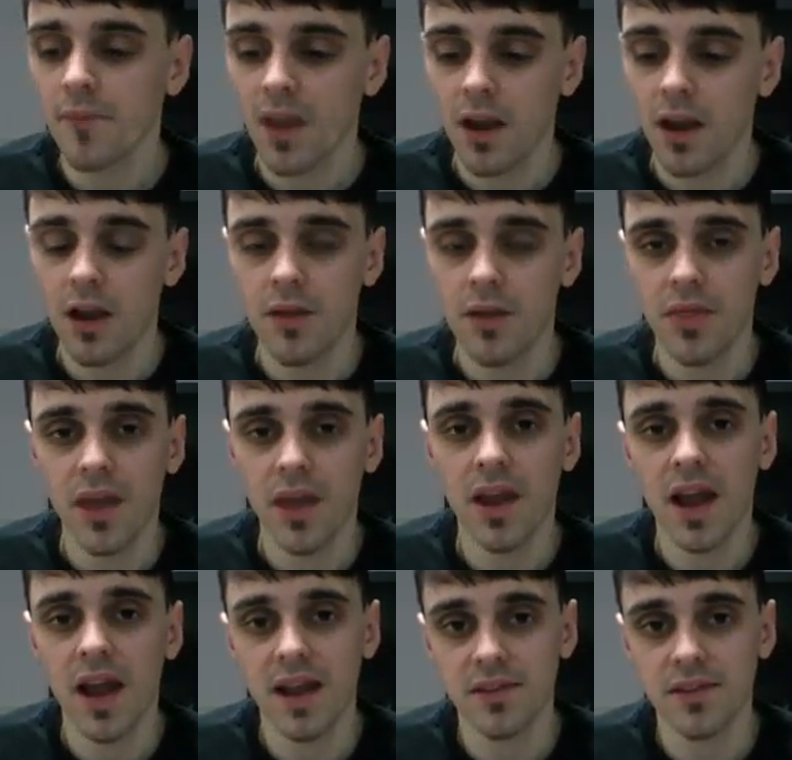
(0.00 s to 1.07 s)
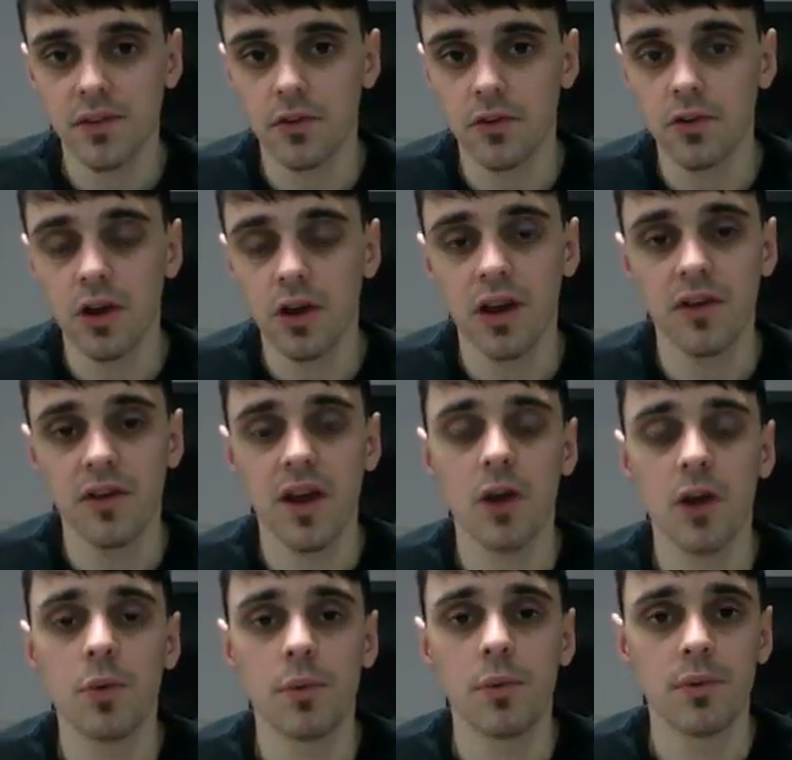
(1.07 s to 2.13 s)
that I had to kind of
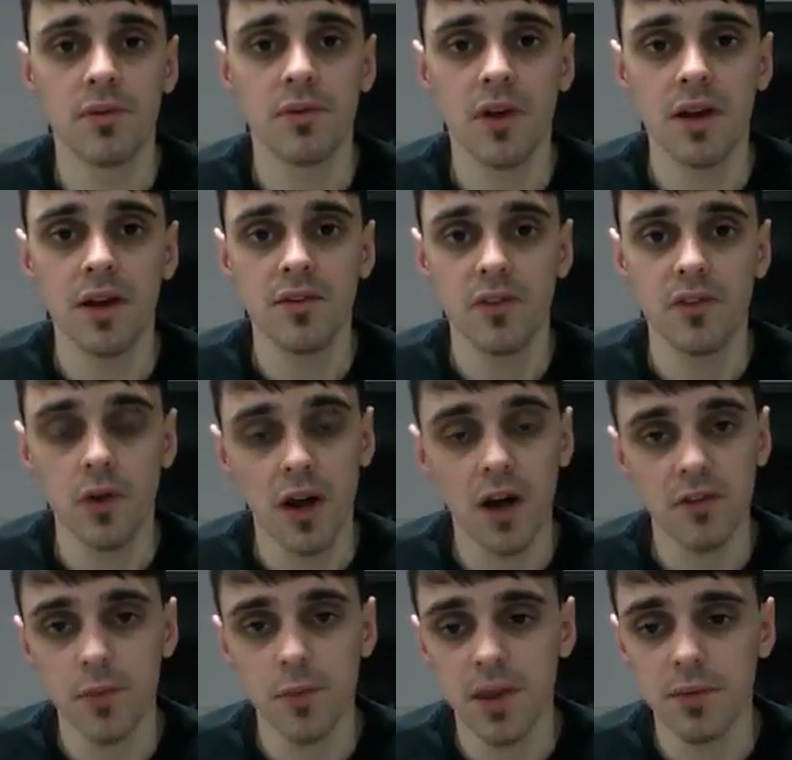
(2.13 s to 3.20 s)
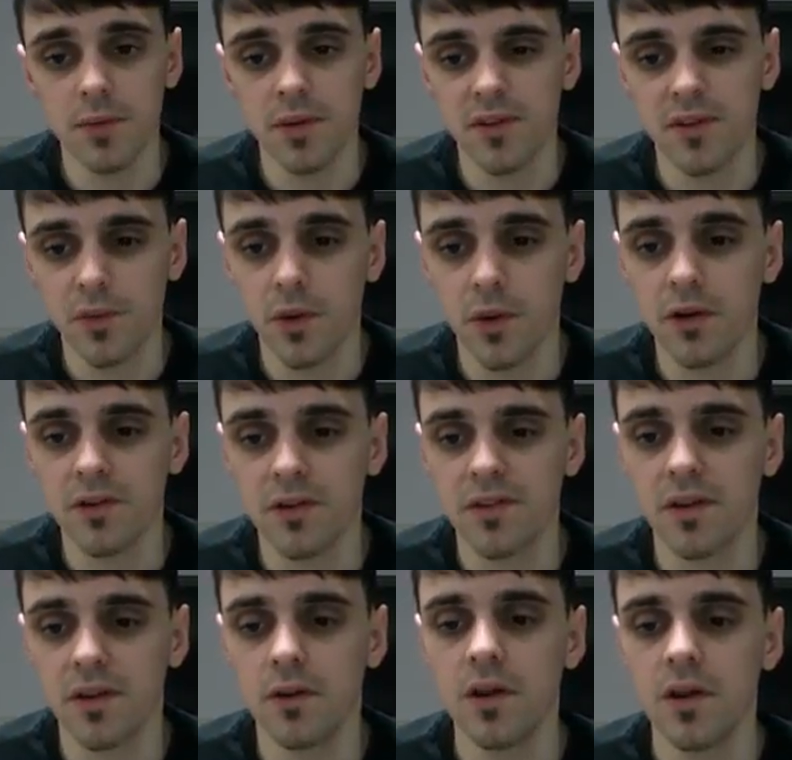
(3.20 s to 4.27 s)
help and provide for other people as well.
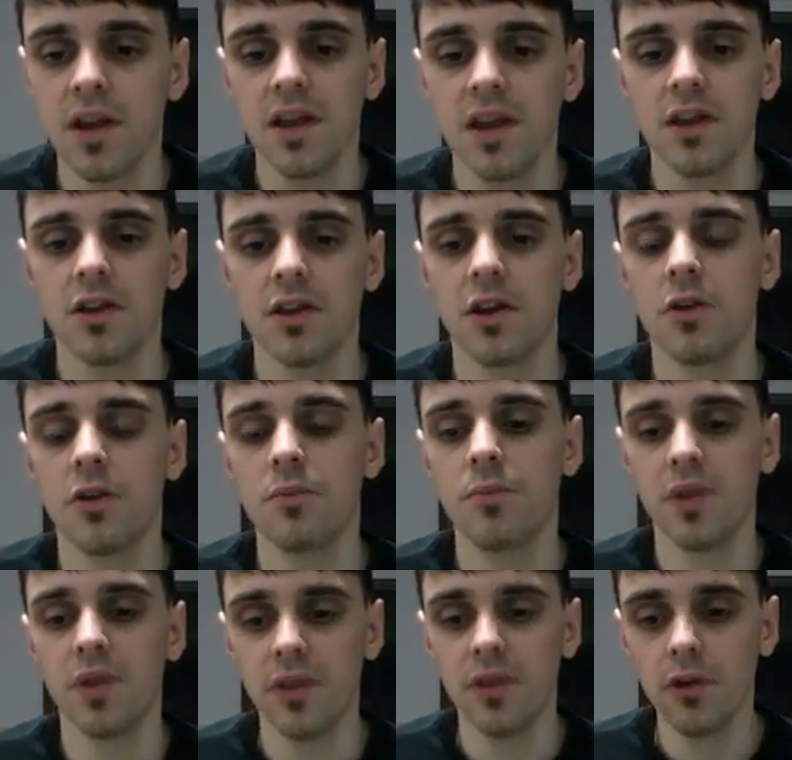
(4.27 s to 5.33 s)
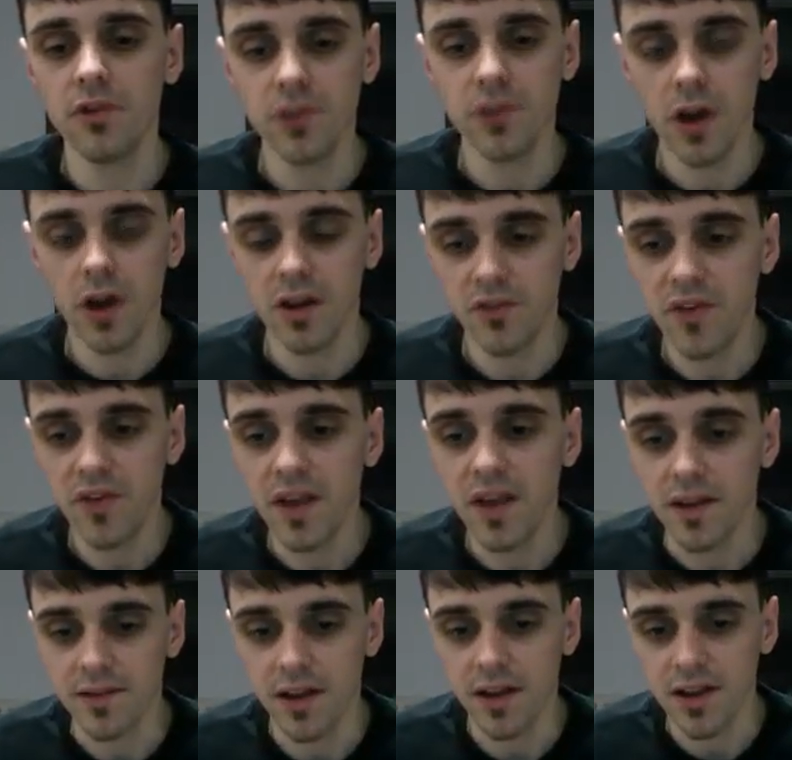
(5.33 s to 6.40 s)
So, but those kind of
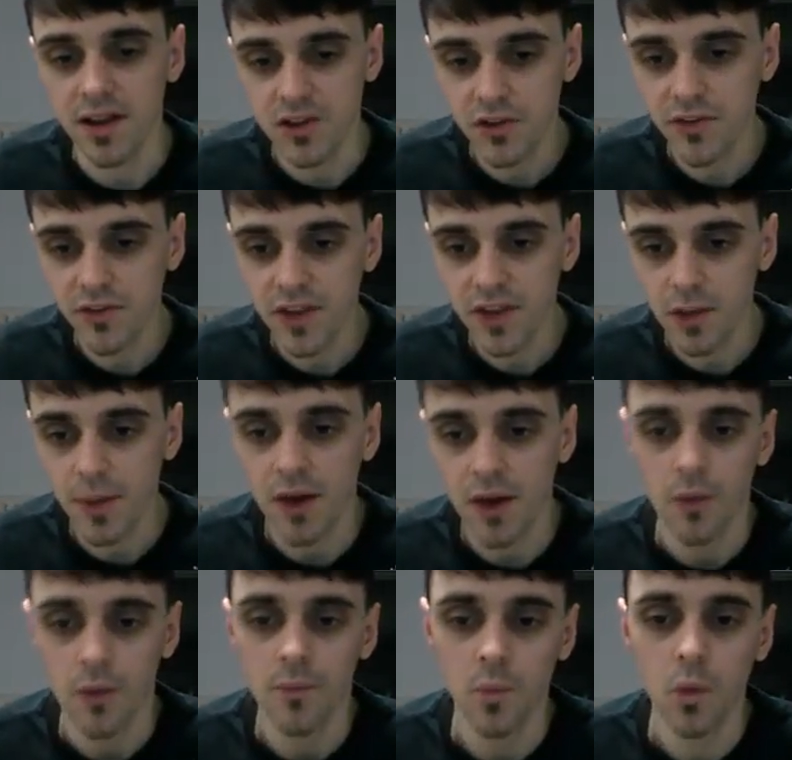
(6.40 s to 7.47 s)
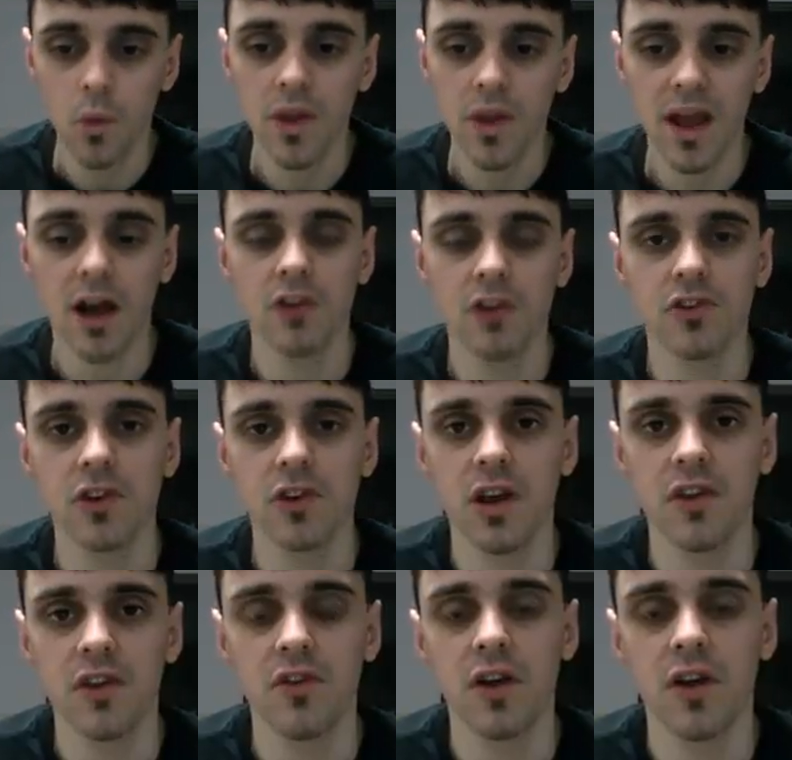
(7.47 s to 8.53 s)
things, like just think about what that
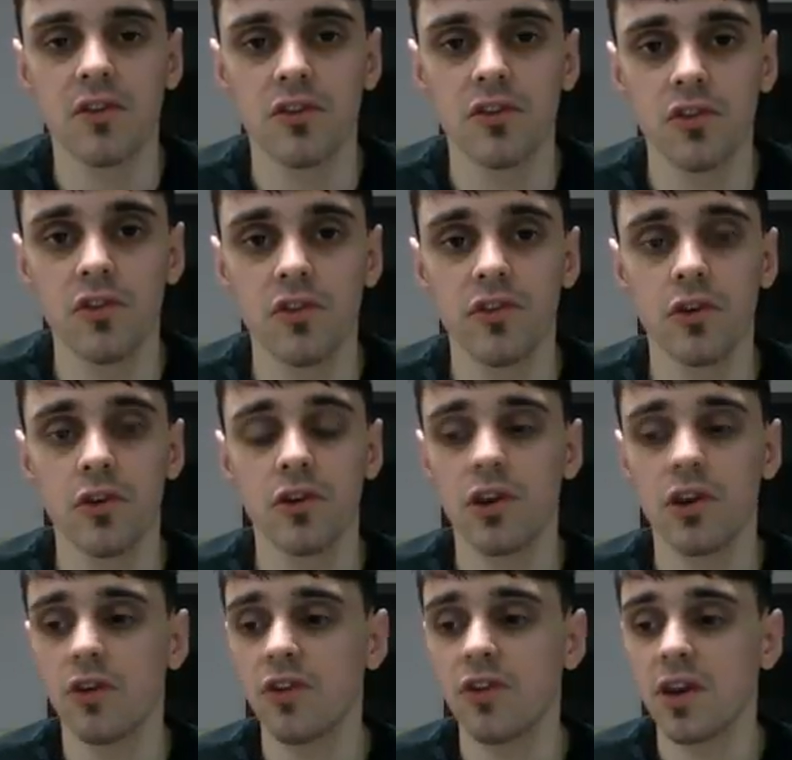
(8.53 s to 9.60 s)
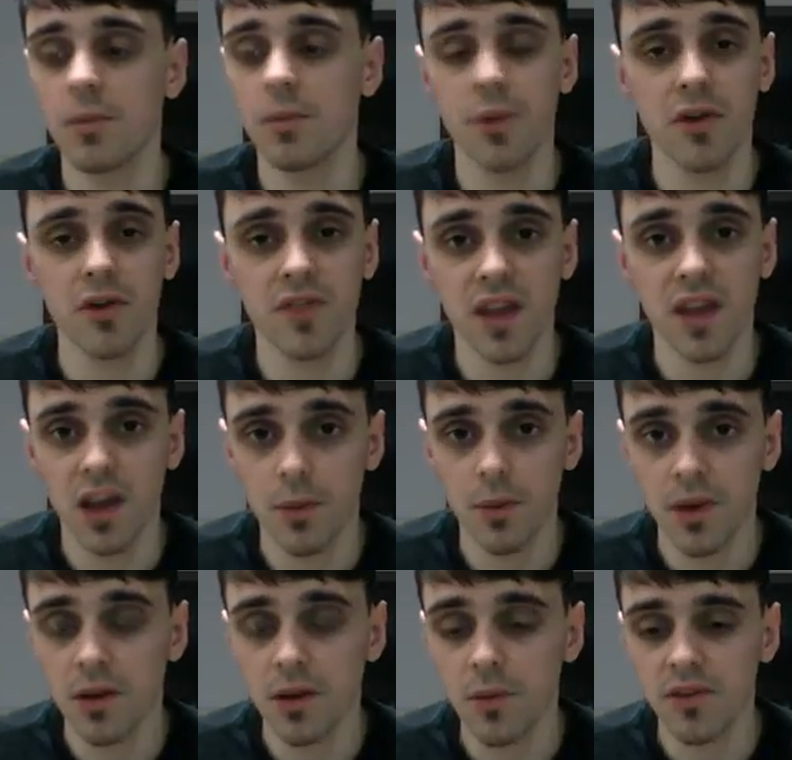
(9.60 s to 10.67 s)
195 could do for you. If you had a birthday
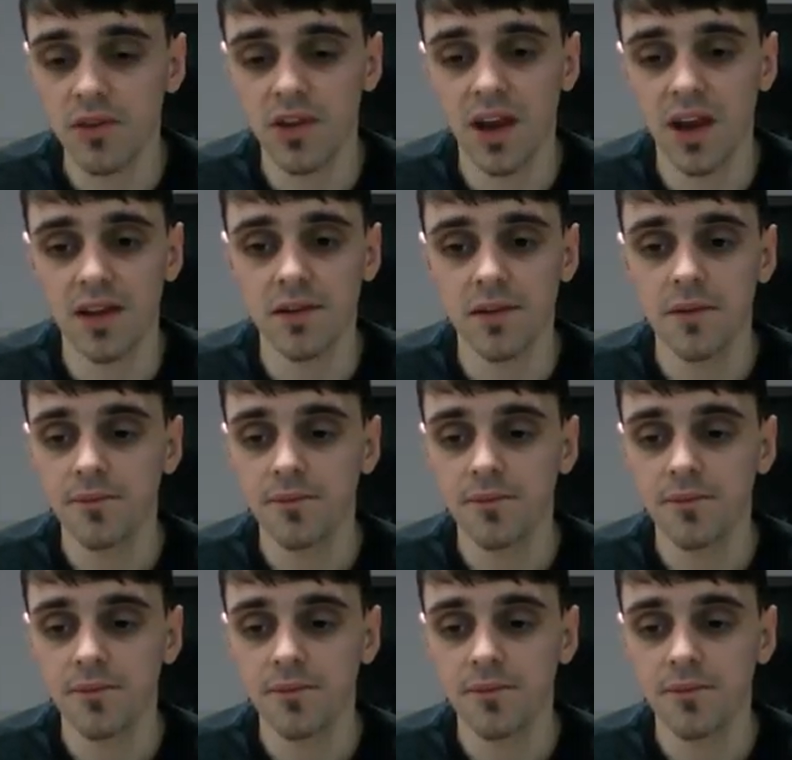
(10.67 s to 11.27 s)
coming up, if you had